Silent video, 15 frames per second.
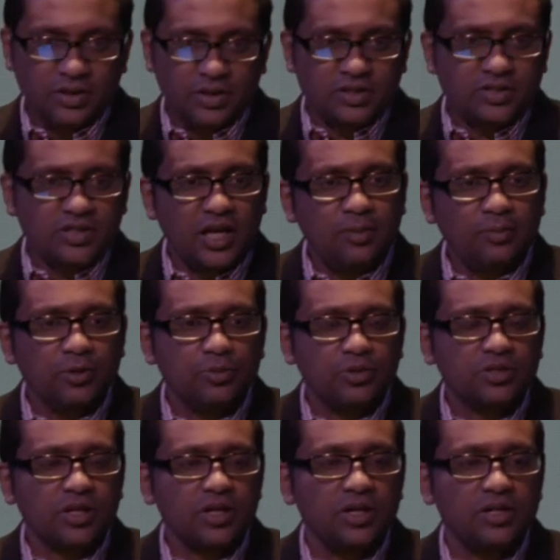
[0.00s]
Yet Simon
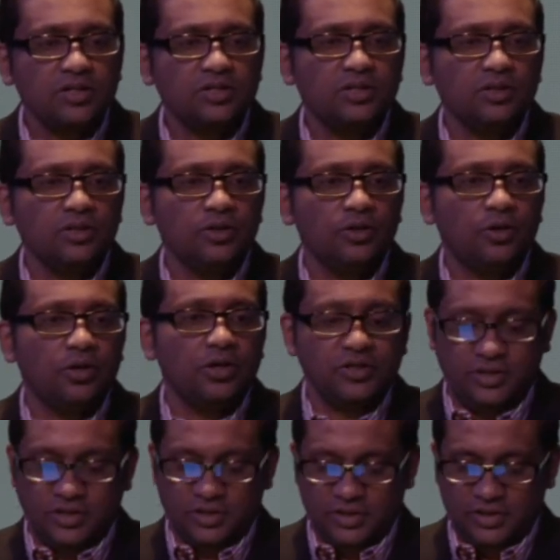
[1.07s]
was constantly
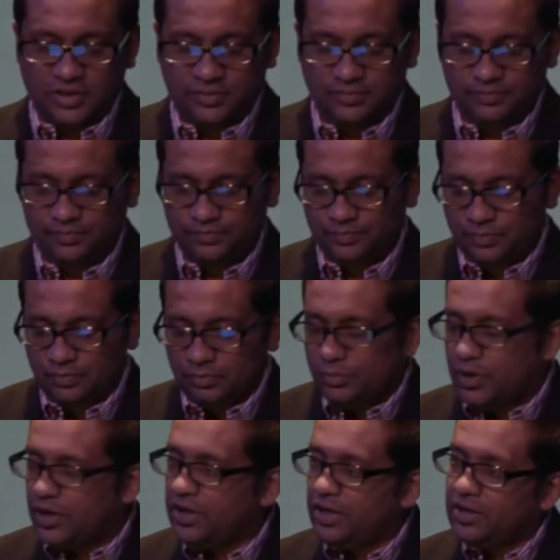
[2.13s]
haunted
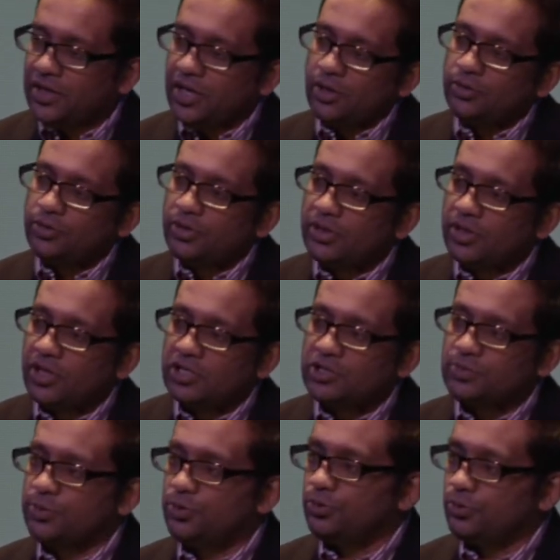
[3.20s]
by the encounter in the
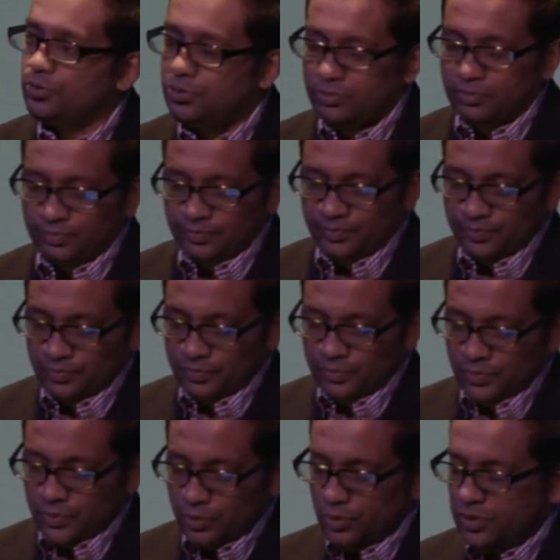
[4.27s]
hospital room
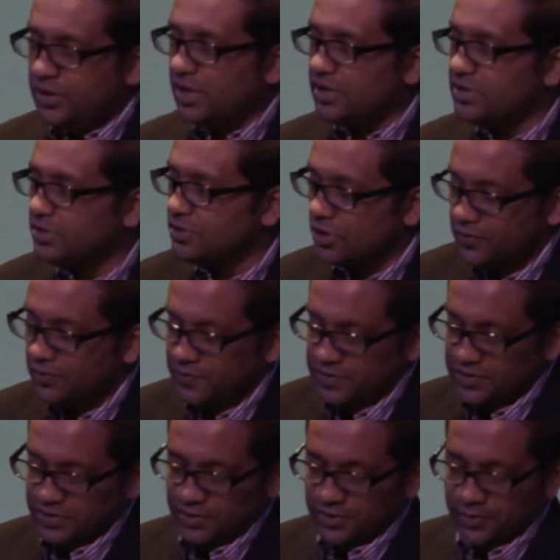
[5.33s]
with the SS
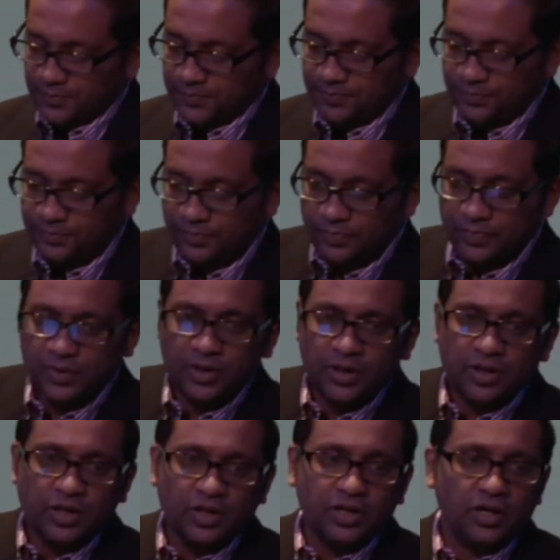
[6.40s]
officer.
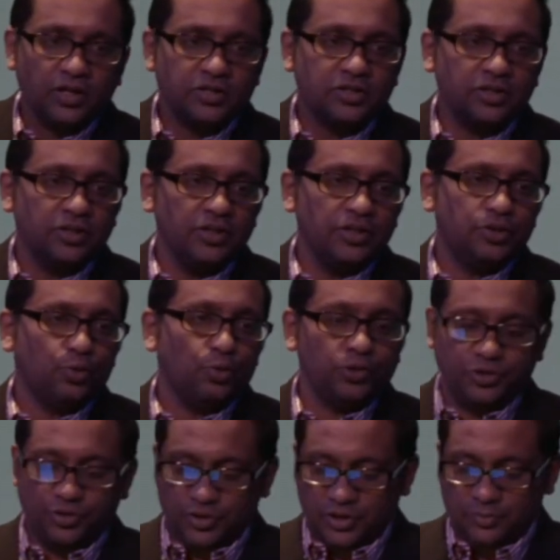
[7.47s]
He constantly
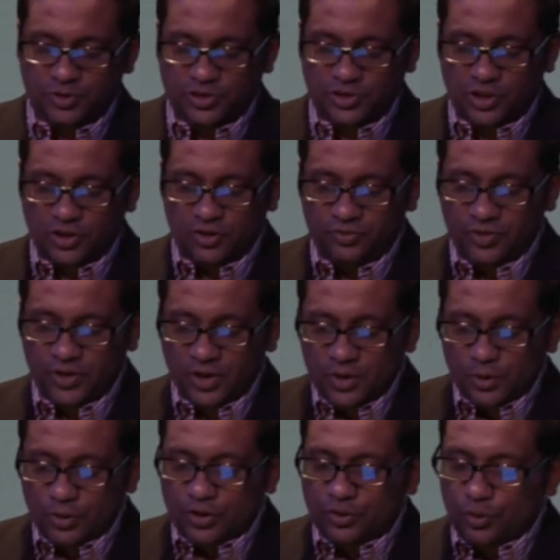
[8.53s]
tortured himself
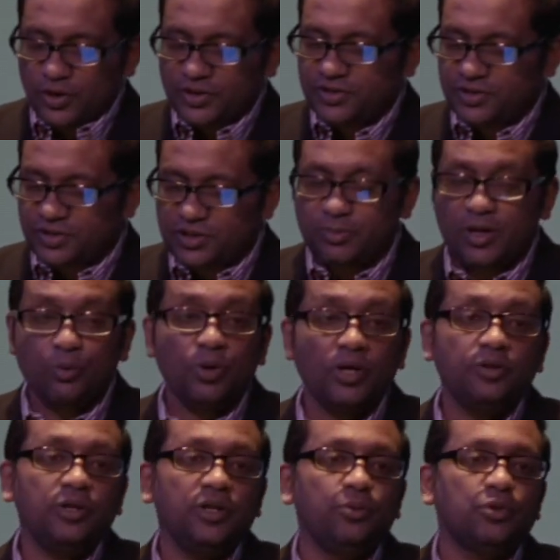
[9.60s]
with questions about
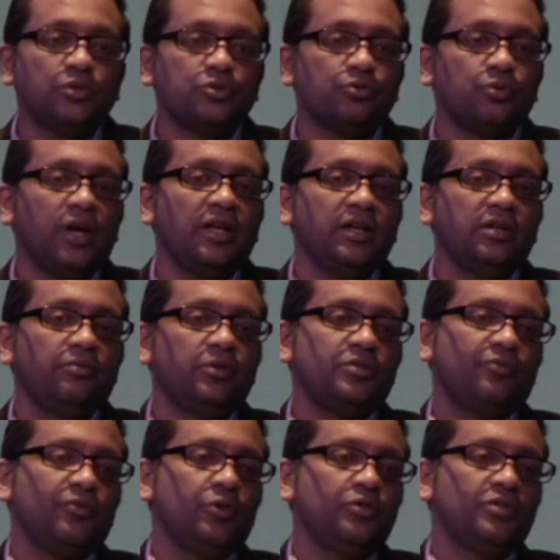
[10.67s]
whether he was right in
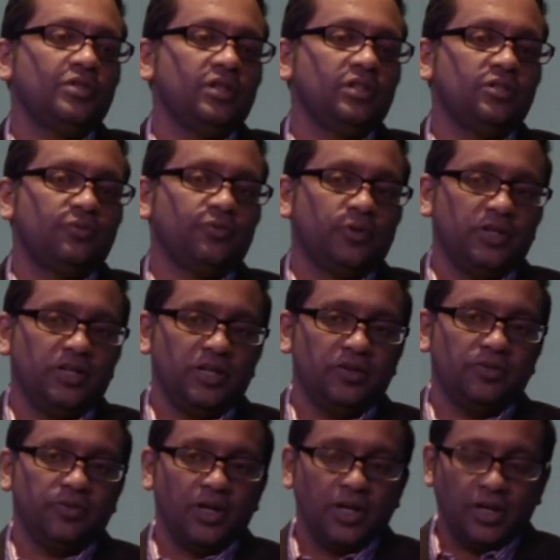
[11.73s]
refusing to
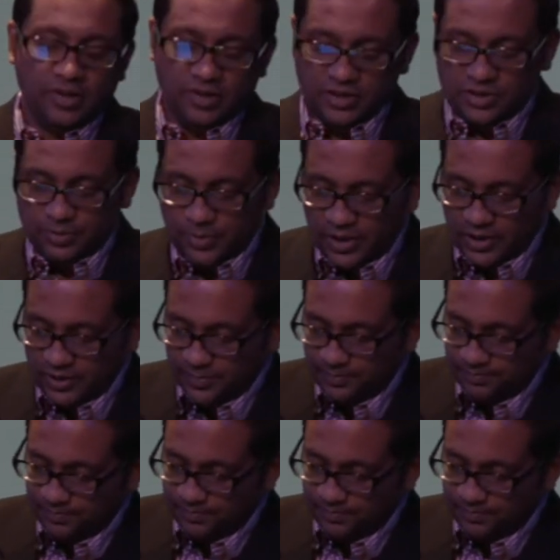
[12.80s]
forgive this man.